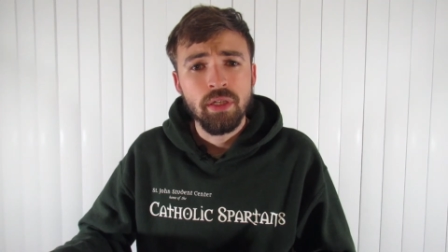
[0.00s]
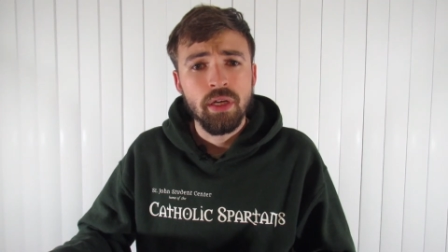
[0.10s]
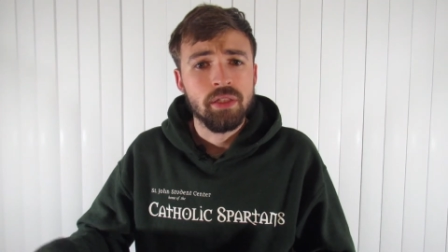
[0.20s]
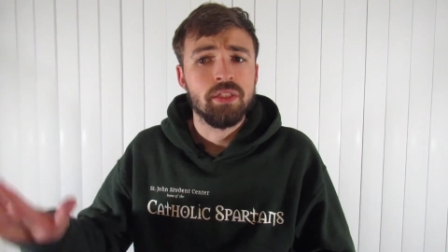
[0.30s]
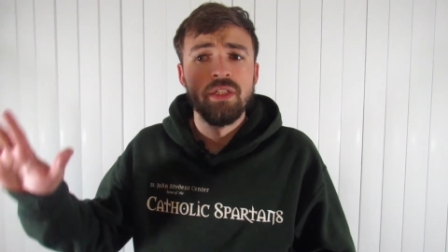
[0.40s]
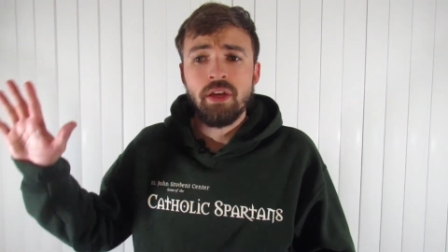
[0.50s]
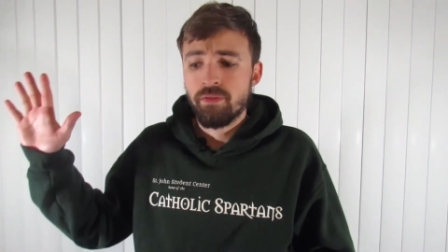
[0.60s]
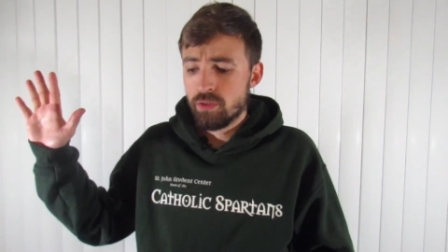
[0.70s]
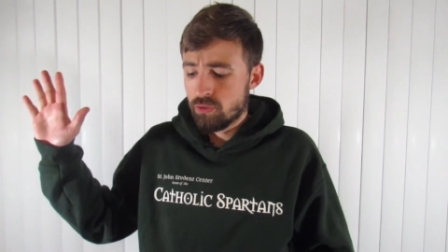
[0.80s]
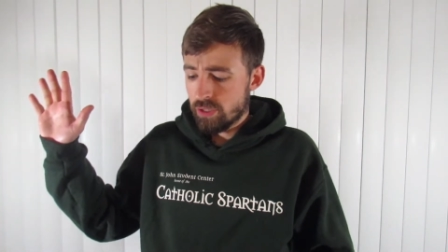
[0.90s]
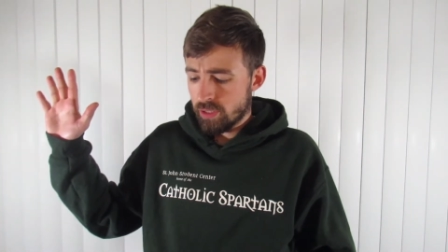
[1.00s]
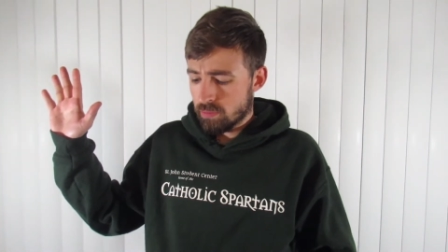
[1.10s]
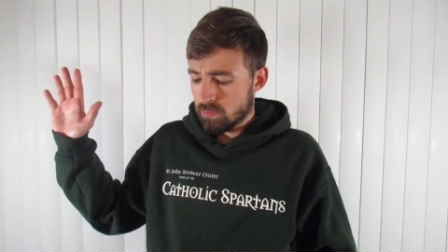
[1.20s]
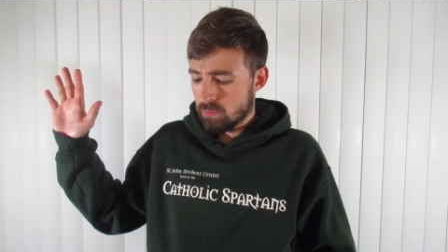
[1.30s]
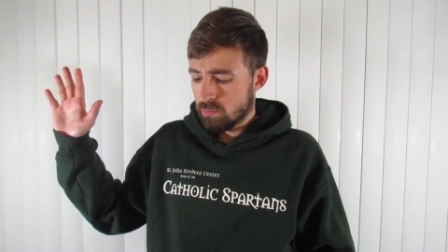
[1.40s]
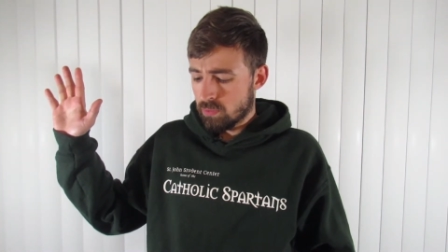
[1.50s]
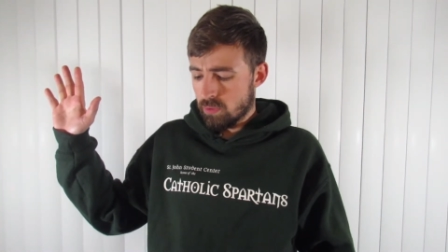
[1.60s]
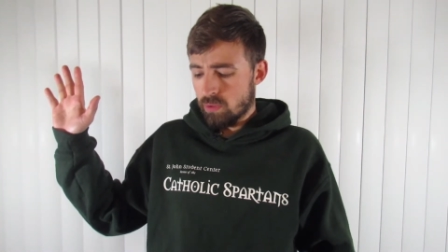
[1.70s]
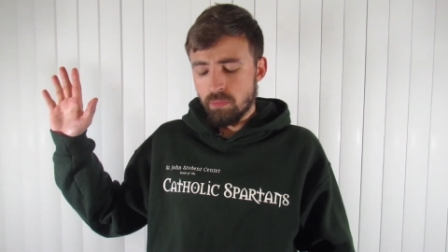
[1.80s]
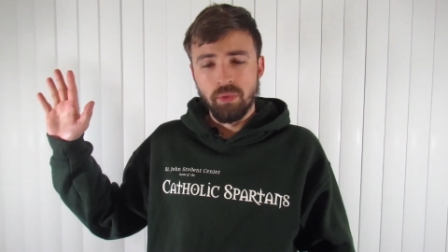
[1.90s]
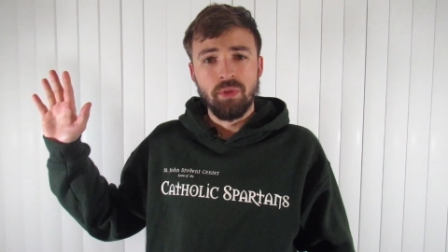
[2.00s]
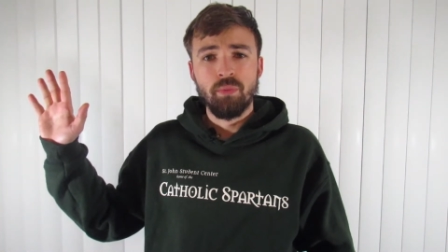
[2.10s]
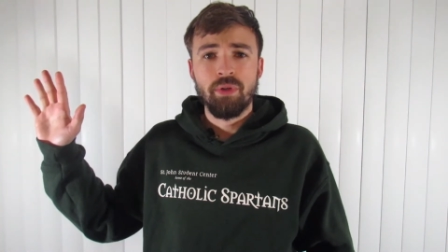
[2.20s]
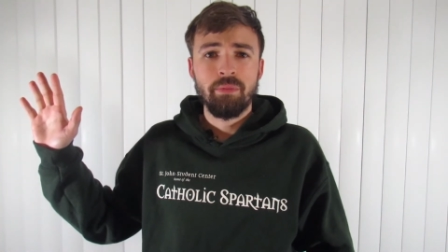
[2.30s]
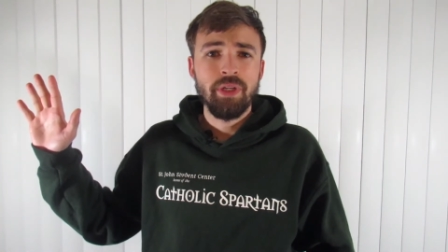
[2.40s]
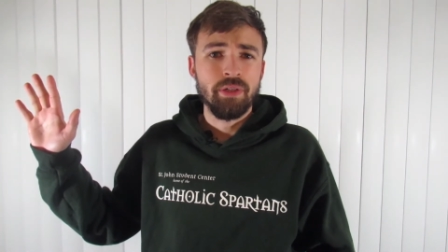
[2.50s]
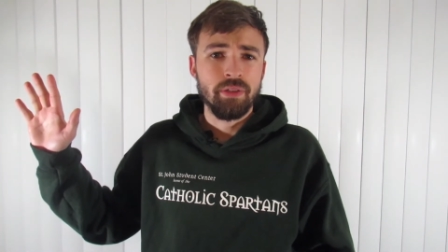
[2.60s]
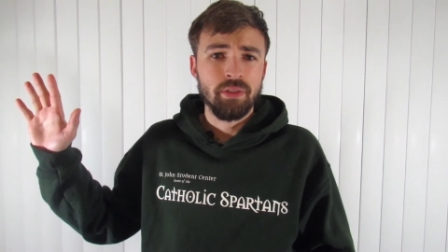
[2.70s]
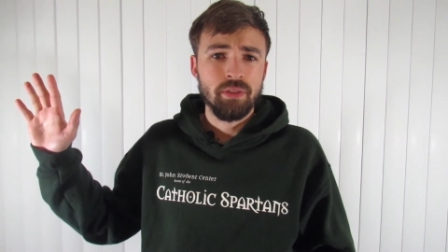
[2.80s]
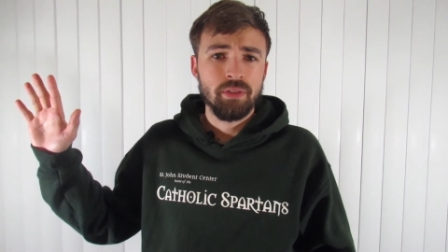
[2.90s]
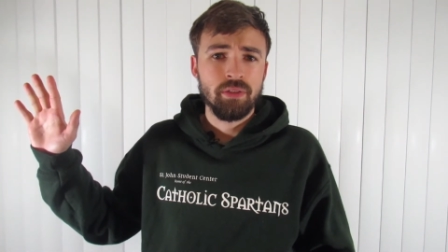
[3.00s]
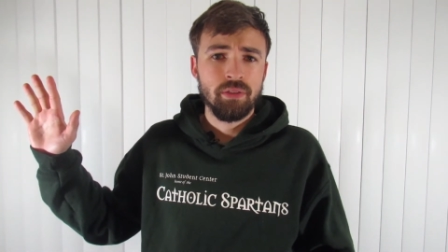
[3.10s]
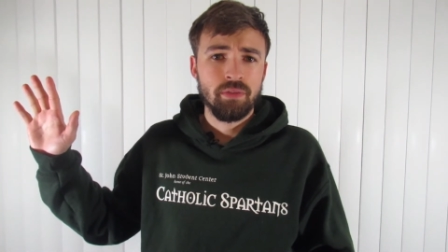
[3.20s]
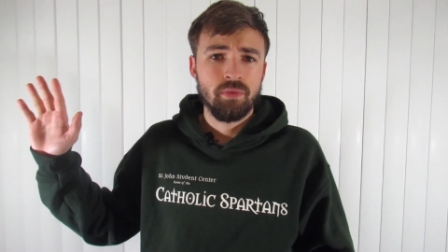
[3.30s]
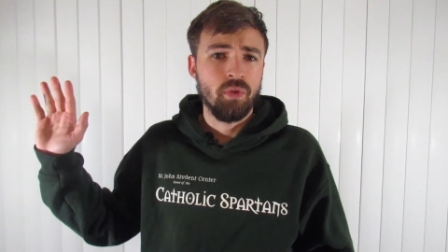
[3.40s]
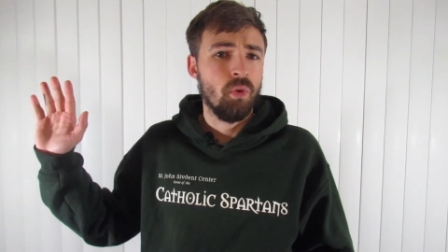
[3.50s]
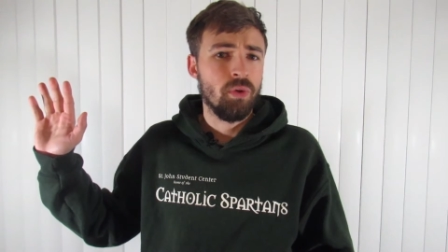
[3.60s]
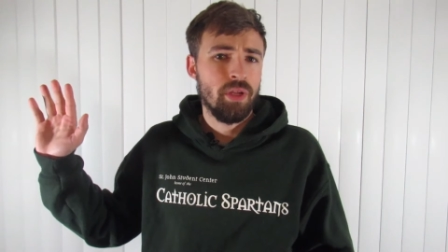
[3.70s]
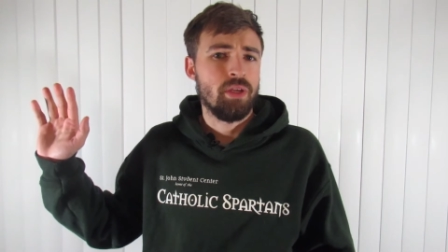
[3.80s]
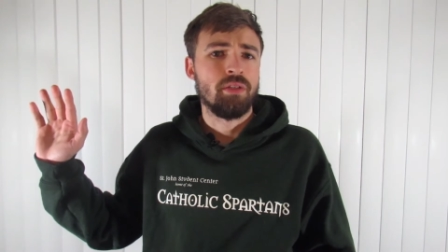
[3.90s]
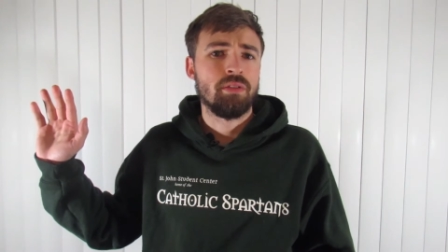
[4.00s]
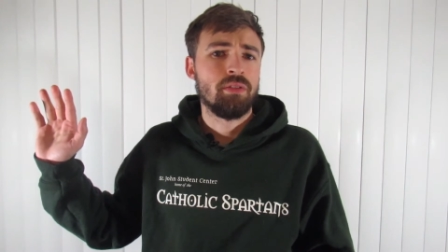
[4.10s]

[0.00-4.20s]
and to never drink more than one beer for the whole night?